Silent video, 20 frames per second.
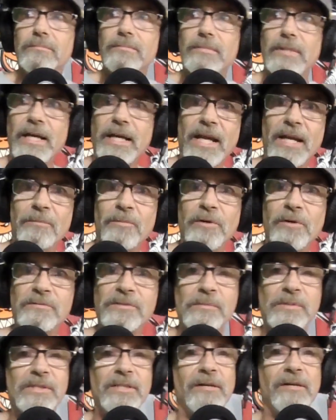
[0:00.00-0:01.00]
to move
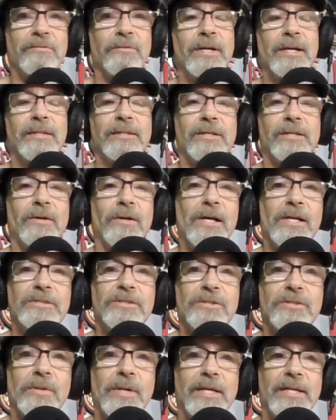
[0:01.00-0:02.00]
some stuff around in the
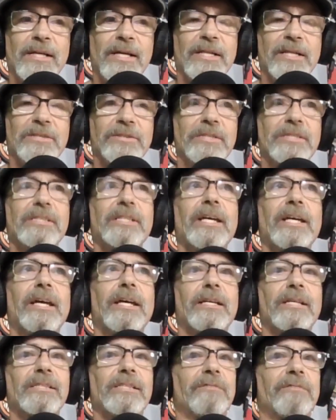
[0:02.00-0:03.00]
garage so I can actually
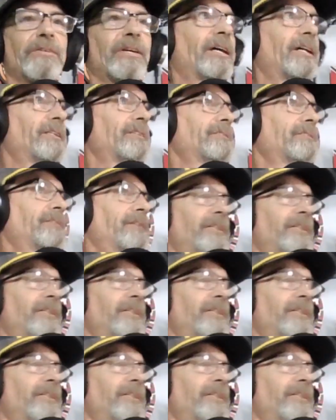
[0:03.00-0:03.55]
skate, because I've got,